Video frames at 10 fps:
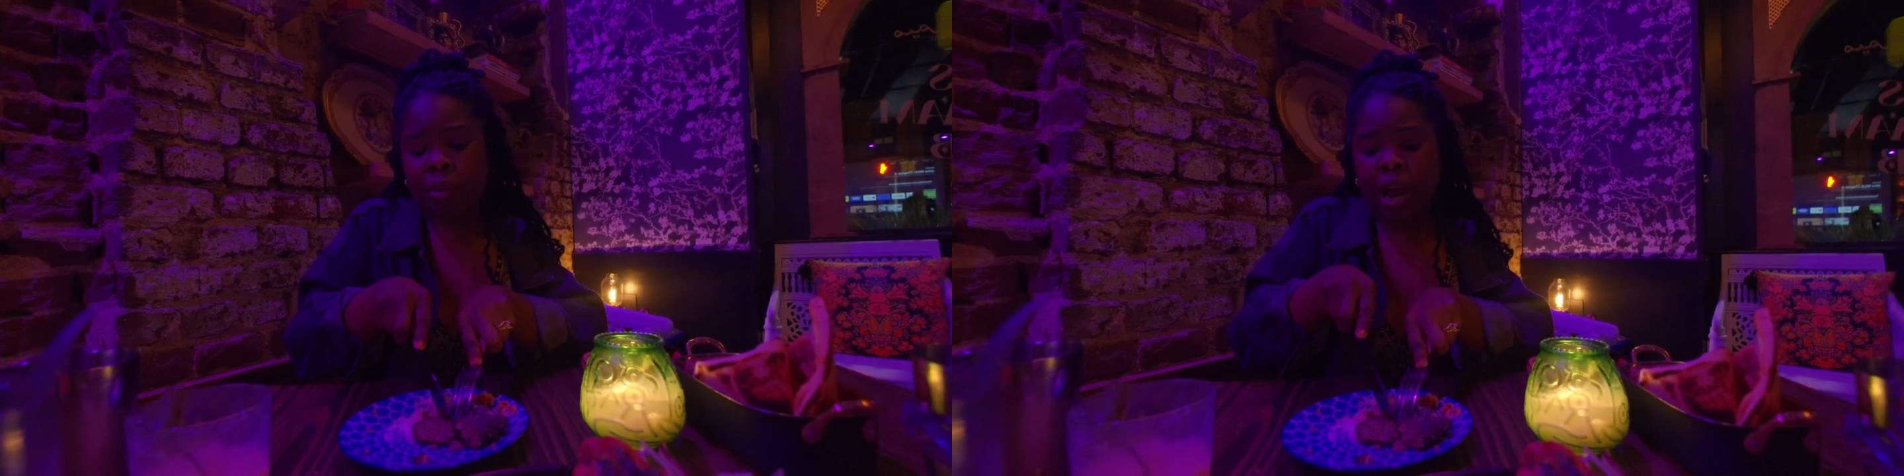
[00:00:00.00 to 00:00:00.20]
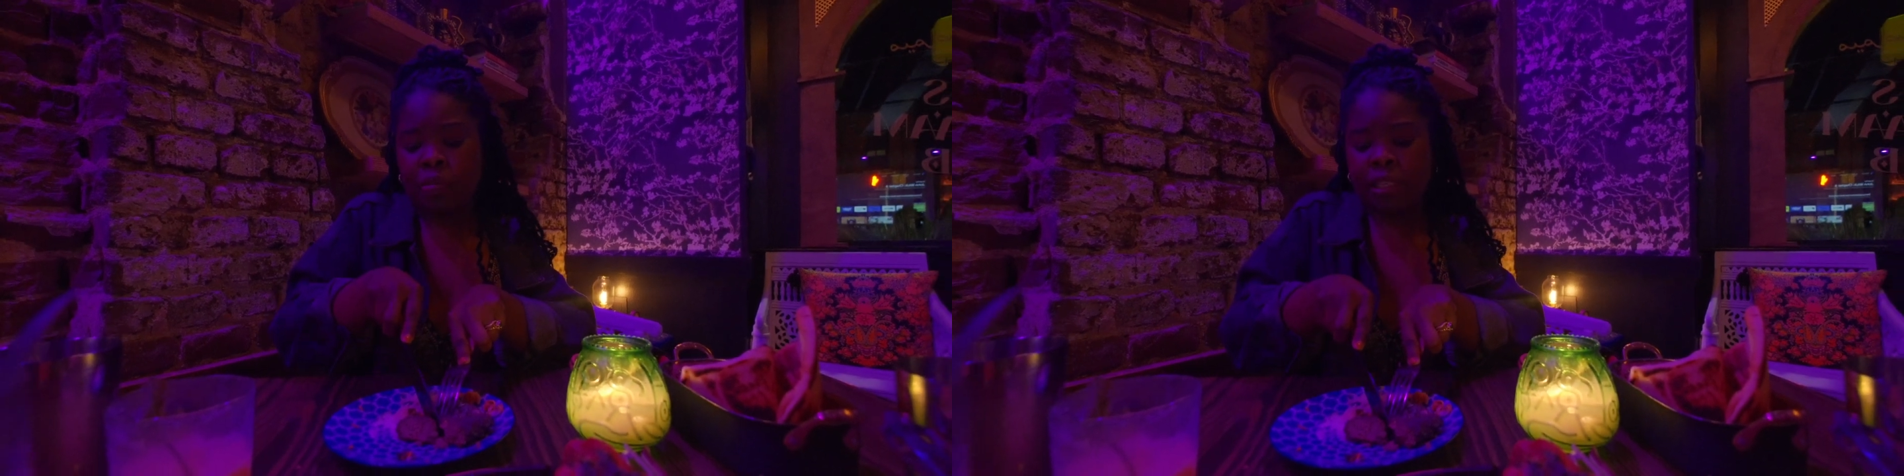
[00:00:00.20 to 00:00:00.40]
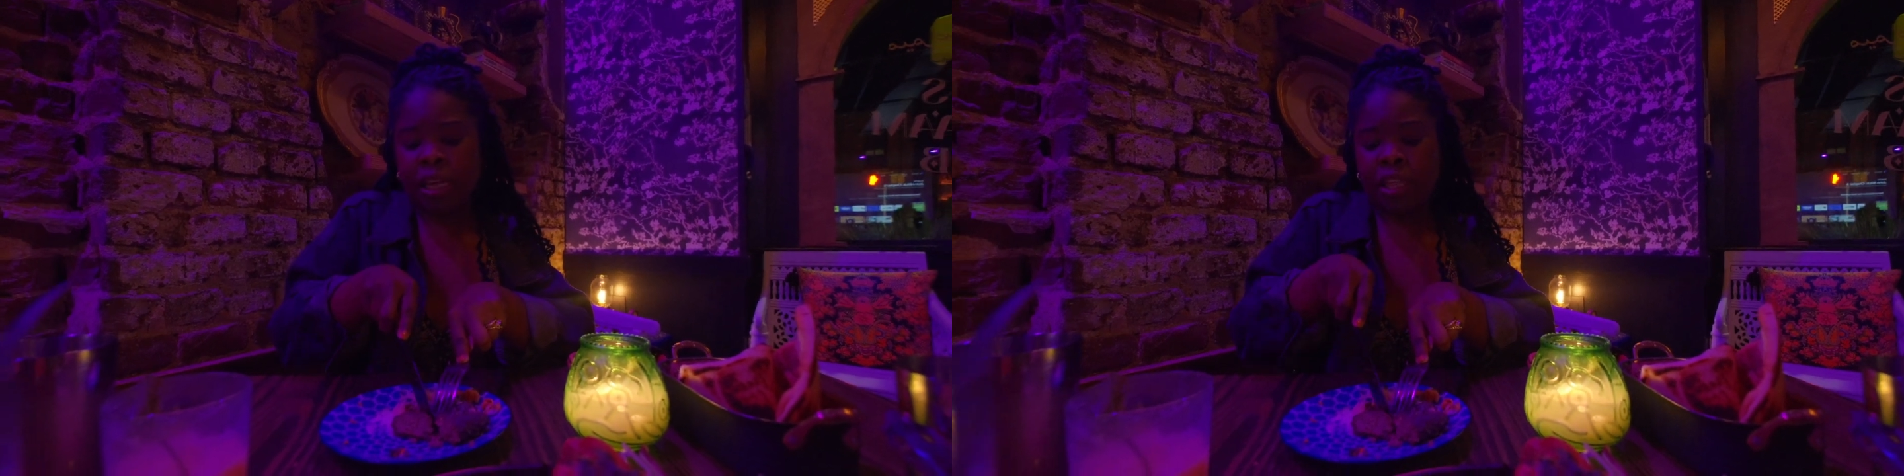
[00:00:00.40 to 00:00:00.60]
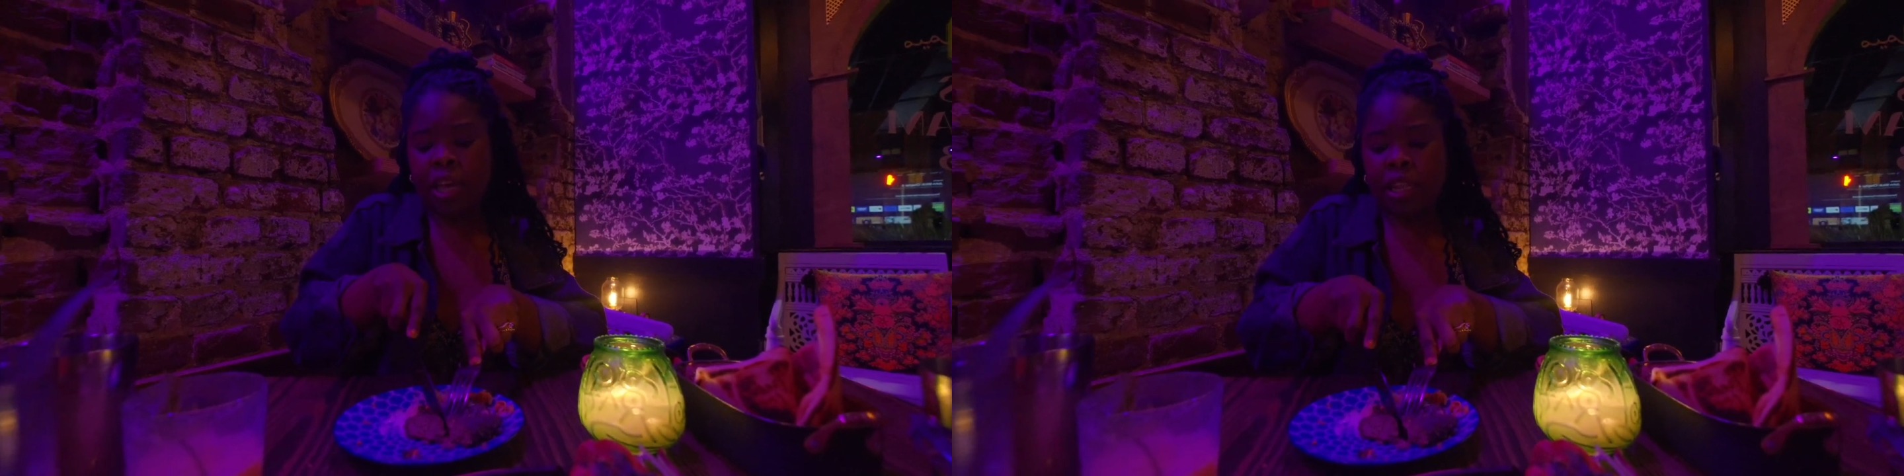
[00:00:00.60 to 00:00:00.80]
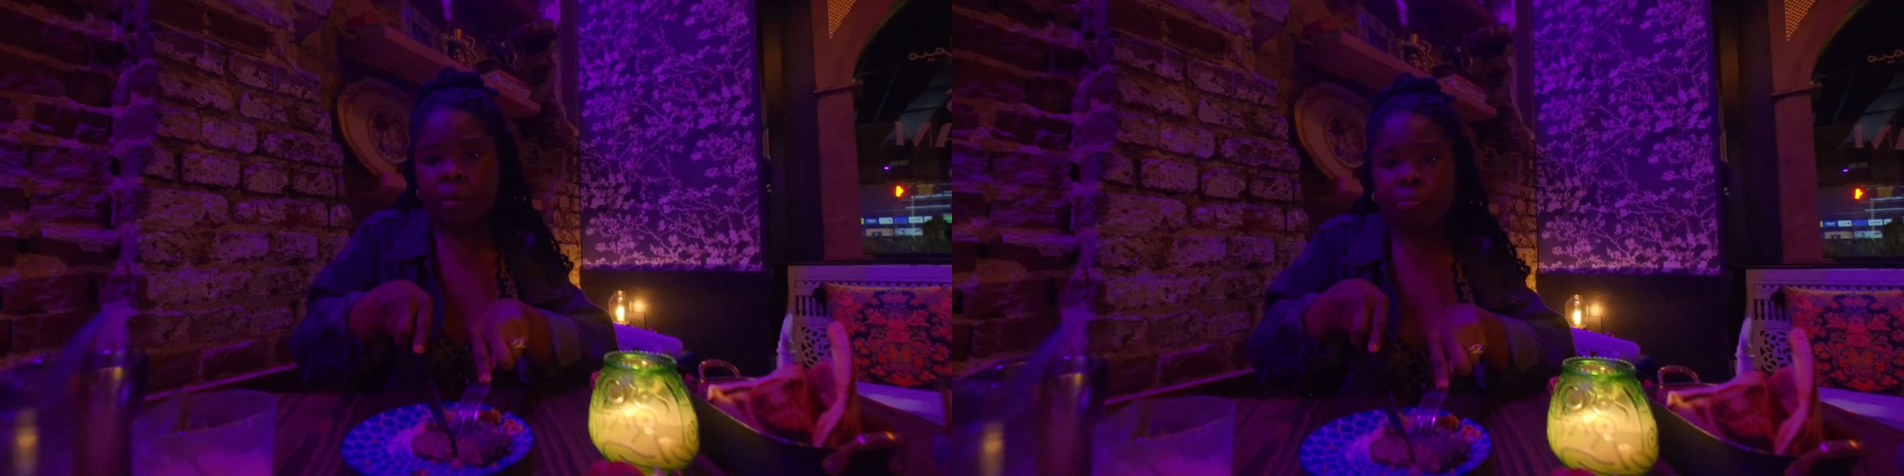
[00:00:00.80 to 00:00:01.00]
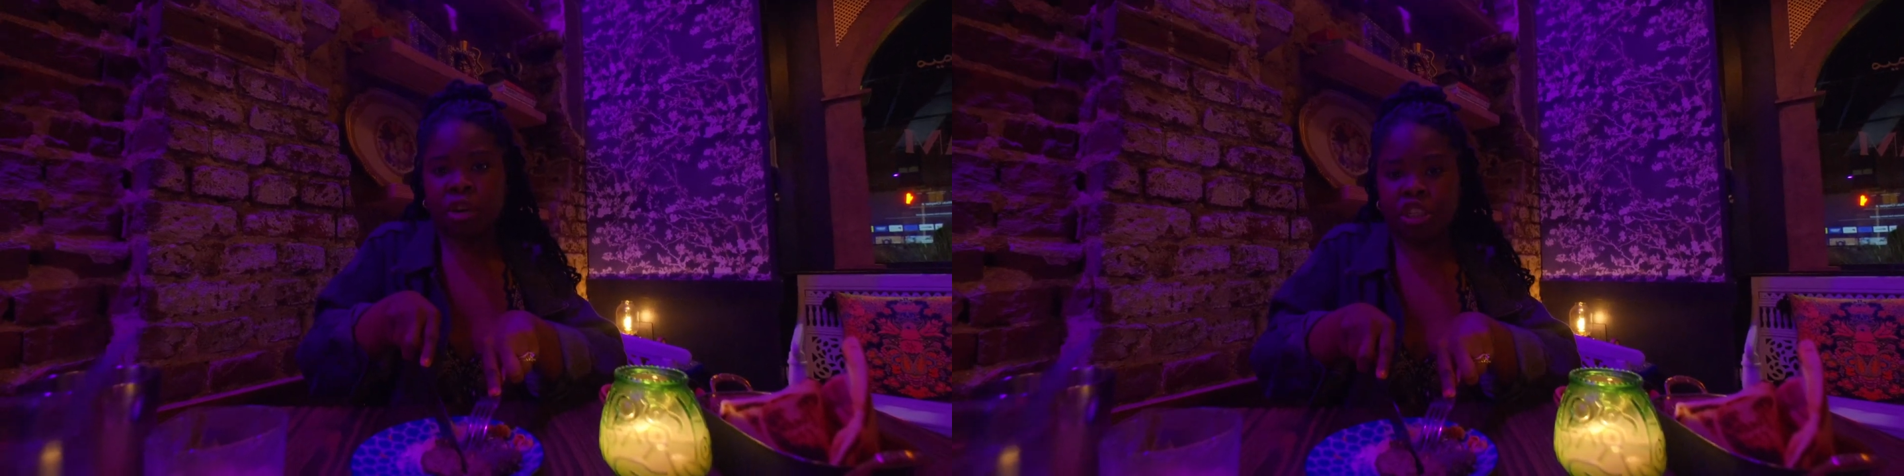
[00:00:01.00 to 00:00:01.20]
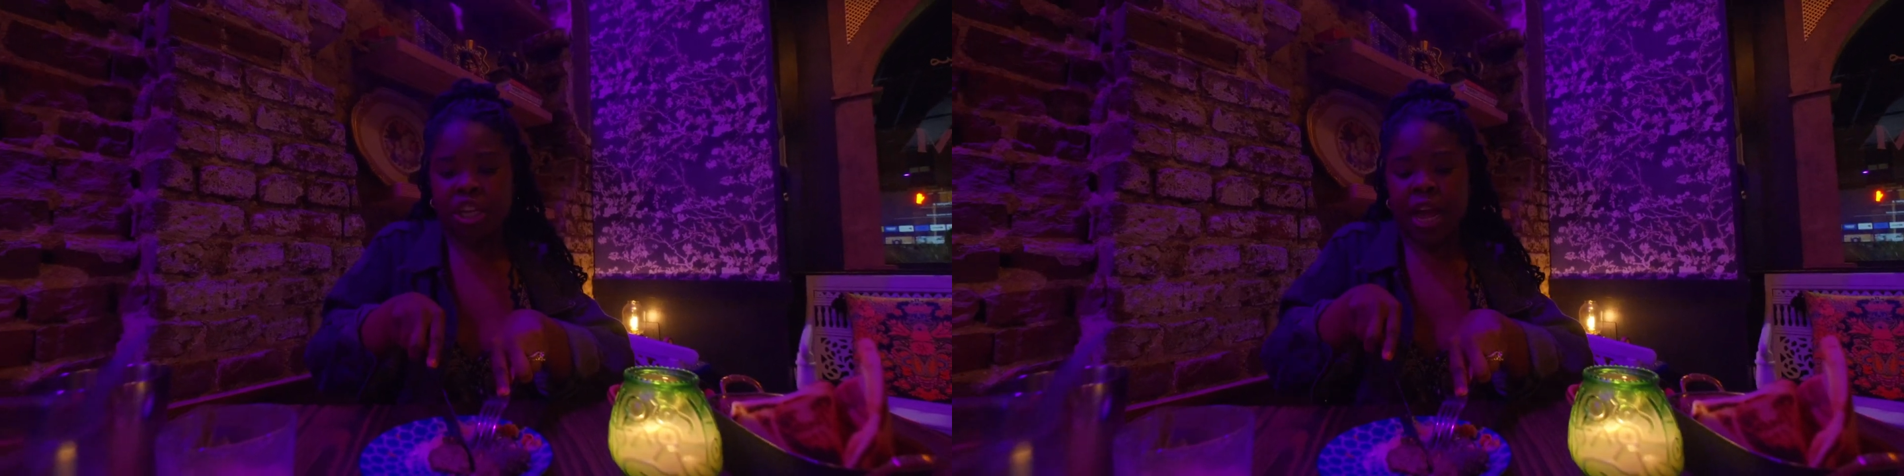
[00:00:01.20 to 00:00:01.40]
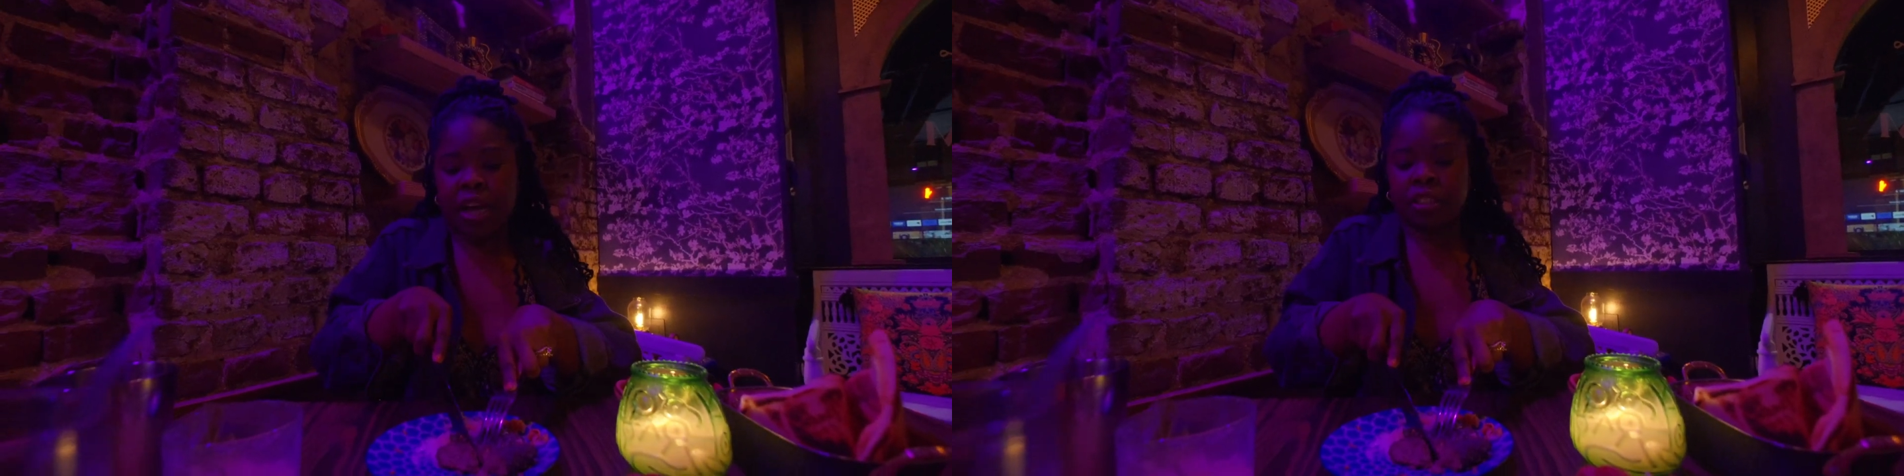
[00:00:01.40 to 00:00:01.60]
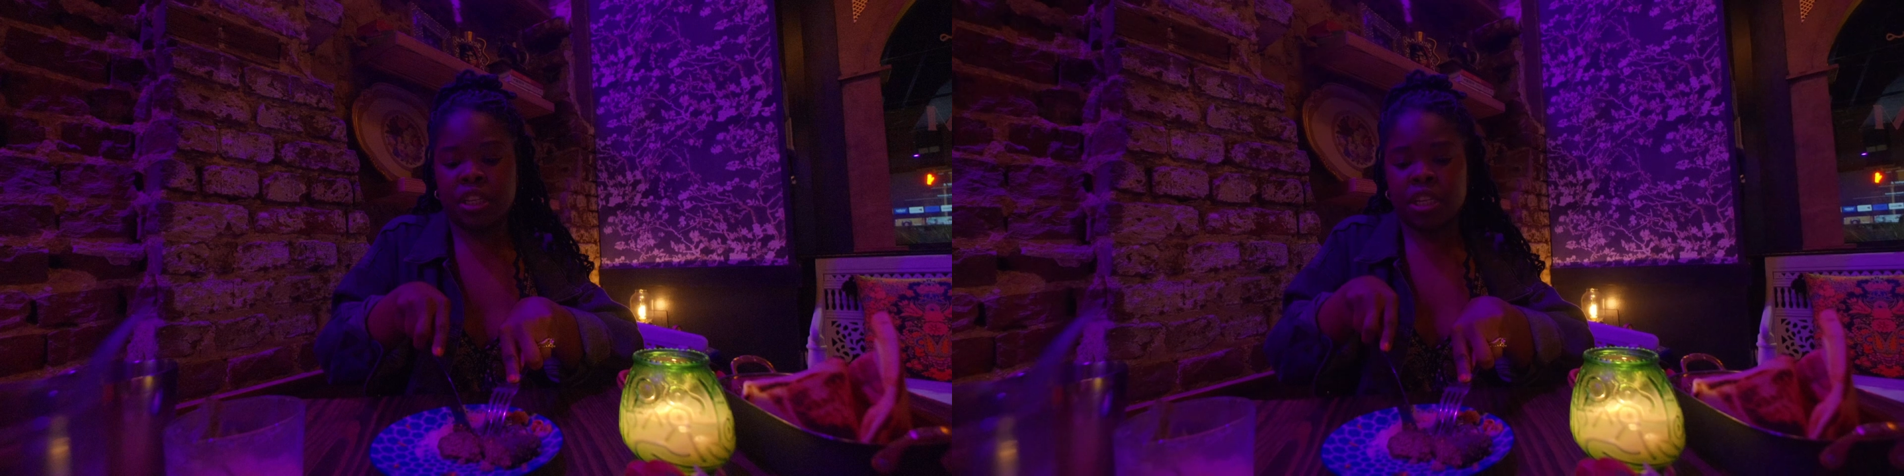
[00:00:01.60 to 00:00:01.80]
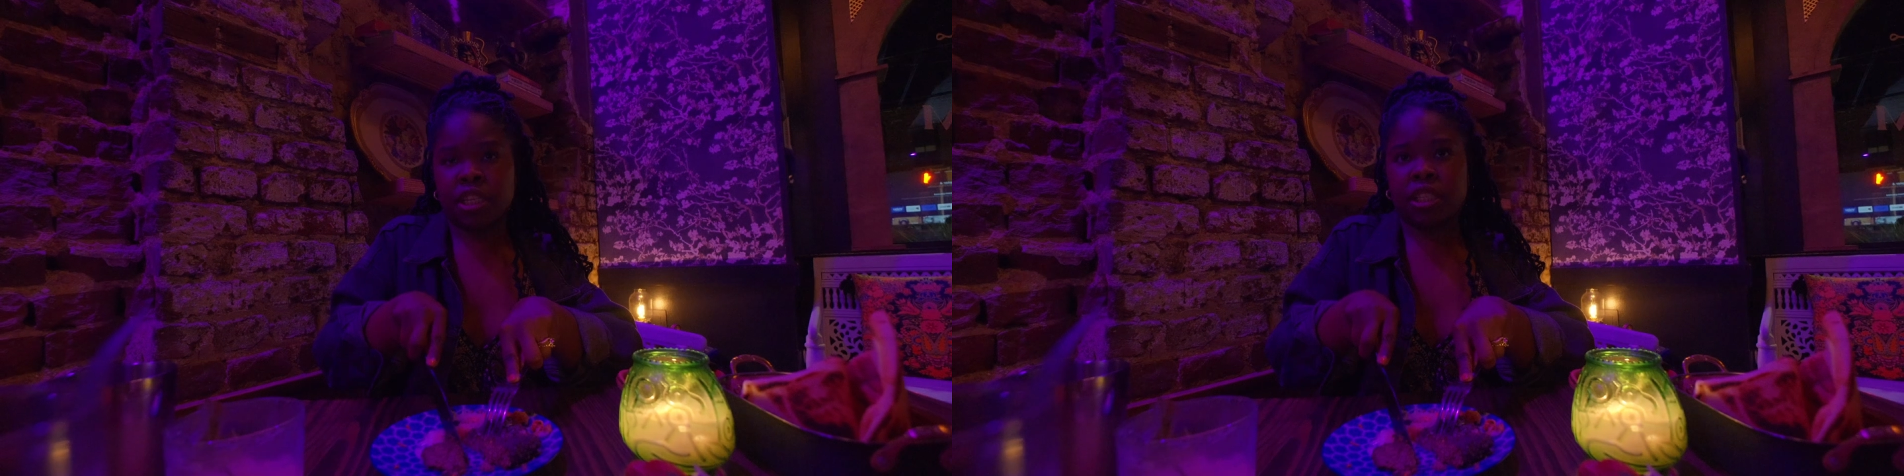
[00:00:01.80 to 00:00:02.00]
but I would say that like branching out
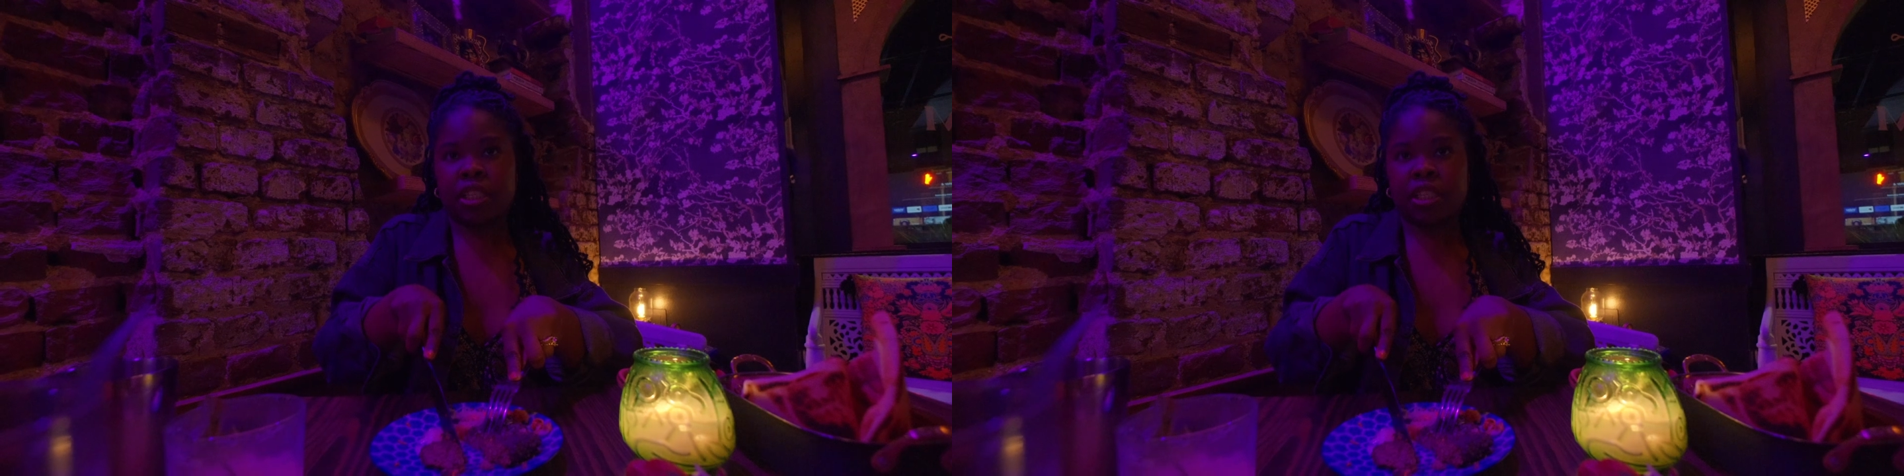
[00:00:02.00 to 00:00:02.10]
to this